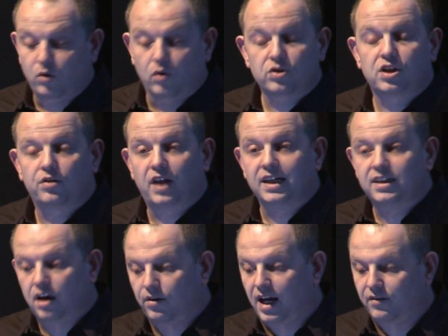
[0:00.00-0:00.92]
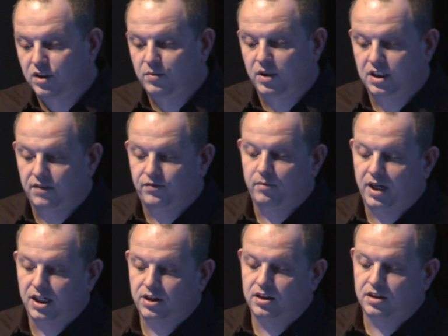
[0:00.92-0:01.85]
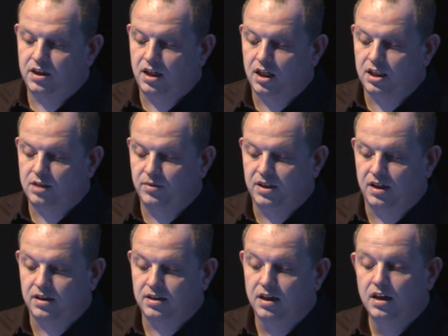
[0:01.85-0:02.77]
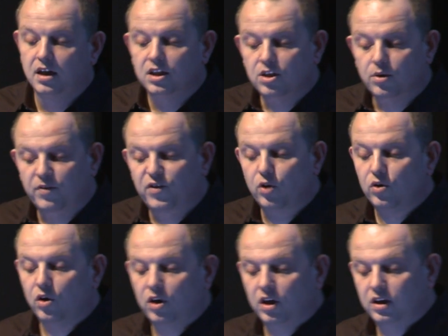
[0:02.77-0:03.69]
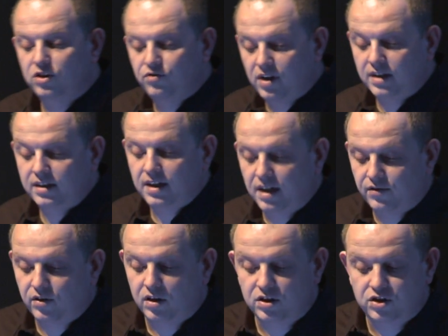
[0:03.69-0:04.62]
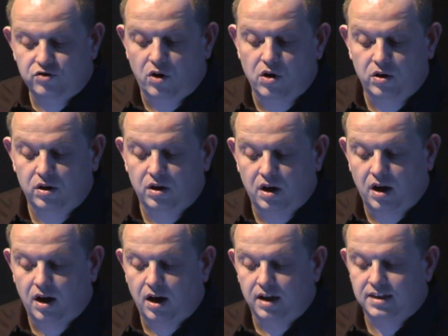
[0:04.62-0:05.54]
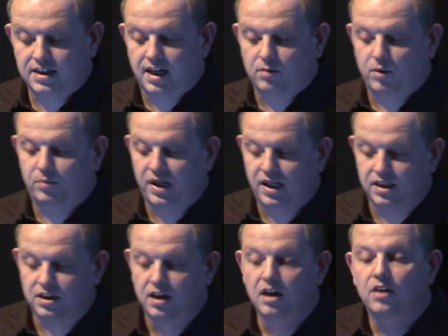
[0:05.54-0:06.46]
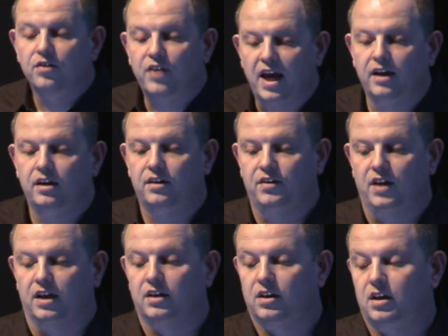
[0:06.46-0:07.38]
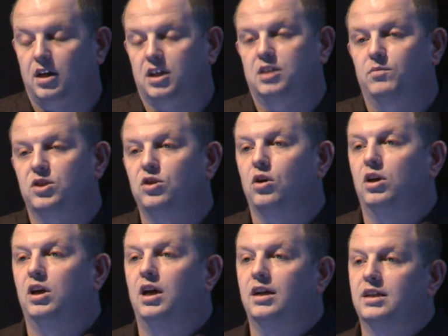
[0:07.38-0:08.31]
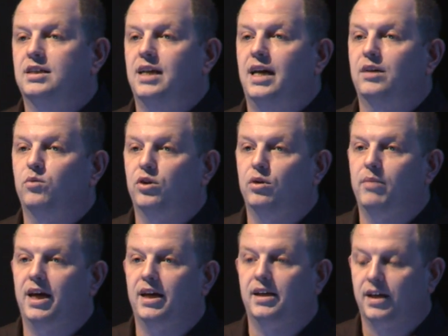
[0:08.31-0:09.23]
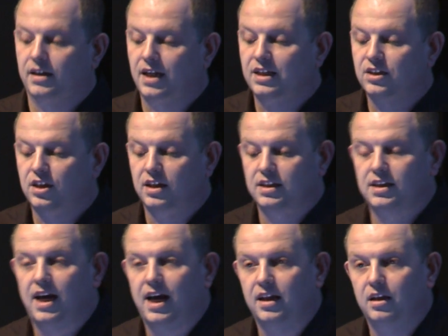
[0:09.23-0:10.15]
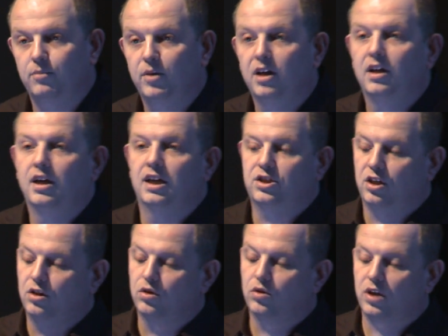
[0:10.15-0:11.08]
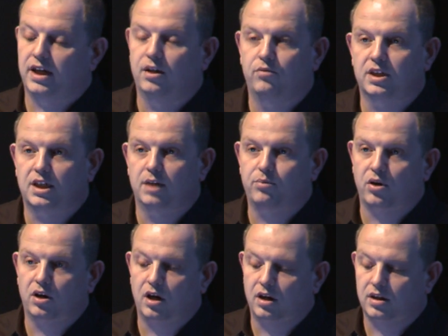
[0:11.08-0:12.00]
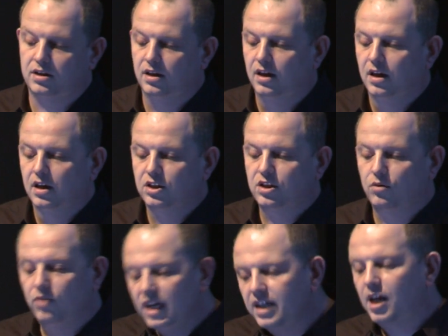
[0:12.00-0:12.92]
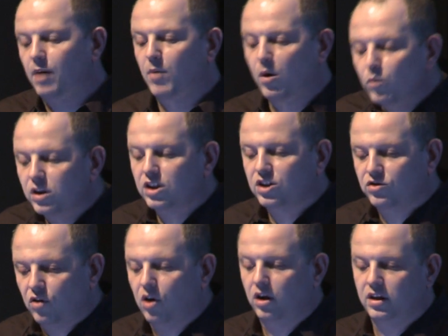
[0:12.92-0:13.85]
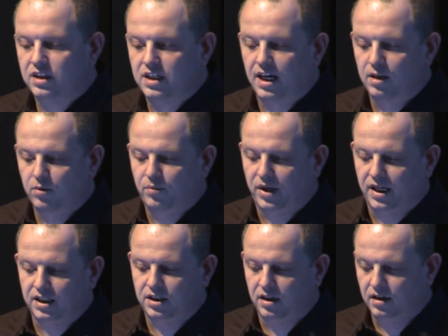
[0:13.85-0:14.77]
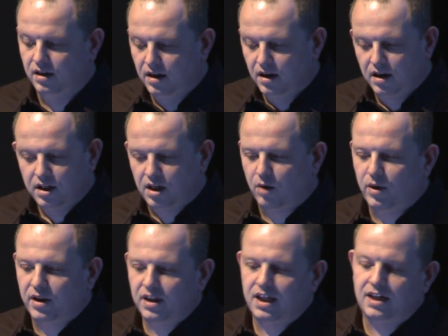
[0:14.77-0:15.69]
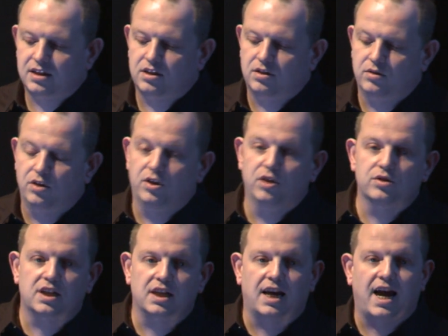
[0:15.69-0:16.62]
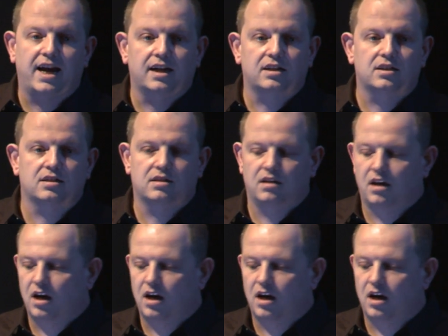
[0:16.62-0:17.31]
also, they don't have as much information as the customer does. So if you're not going to deliver a strong and saleable pitch, they're going to think that the customer's not going to understand what you're making, and that's going to scare them. It's going to look like a risky product. So really come up with a strong and saleable pitch, and whether that's you use the X,